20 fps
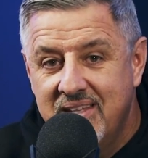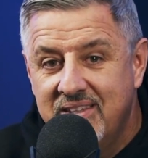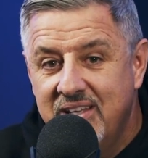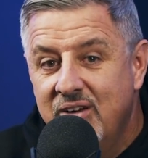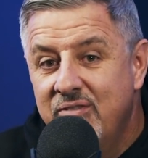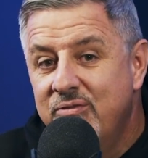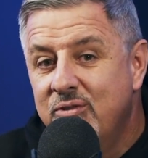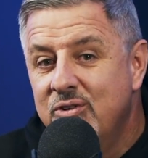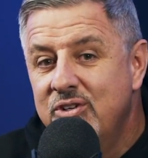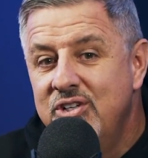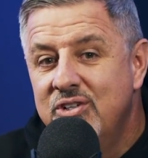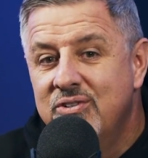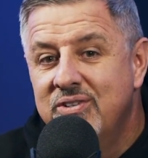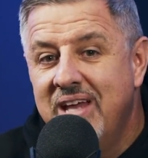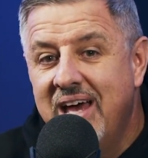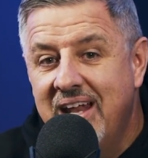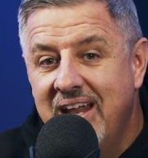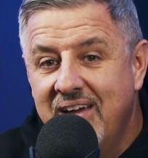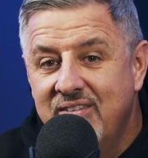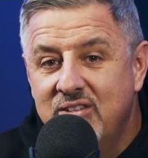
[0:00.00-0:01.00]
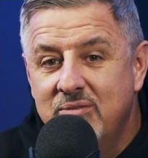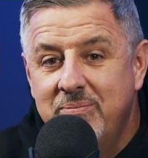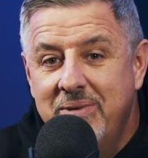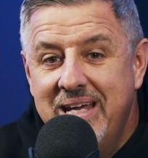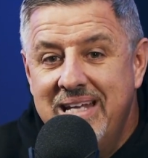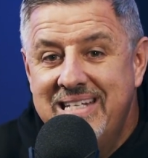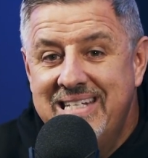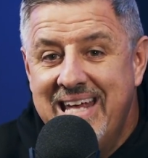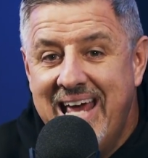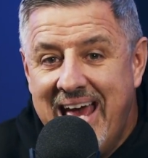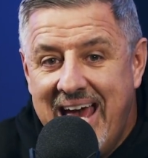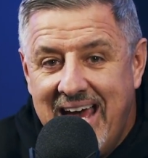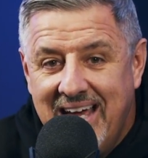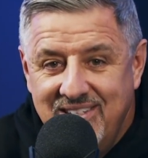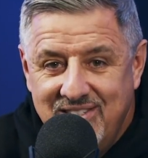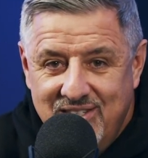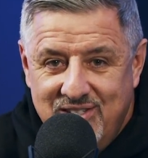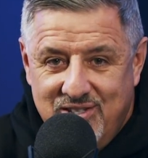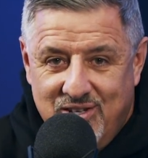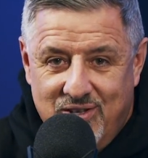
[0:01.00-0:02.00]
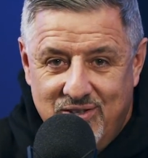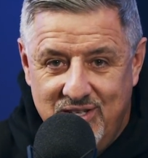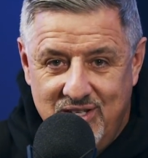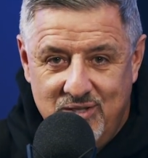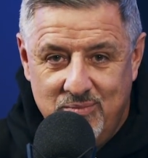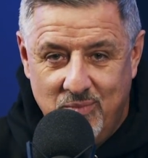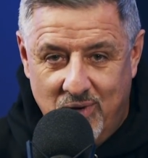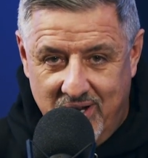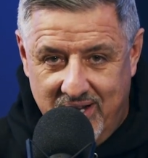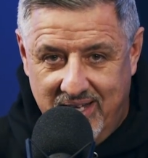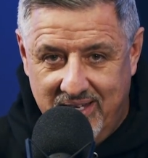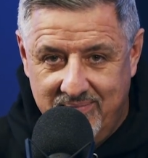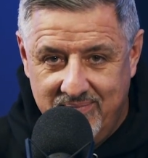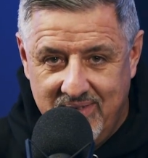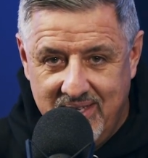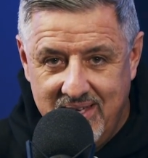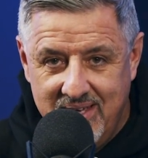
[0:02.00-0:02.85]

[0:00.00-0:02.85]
Therefore, you'll not have to pay taxes on this money.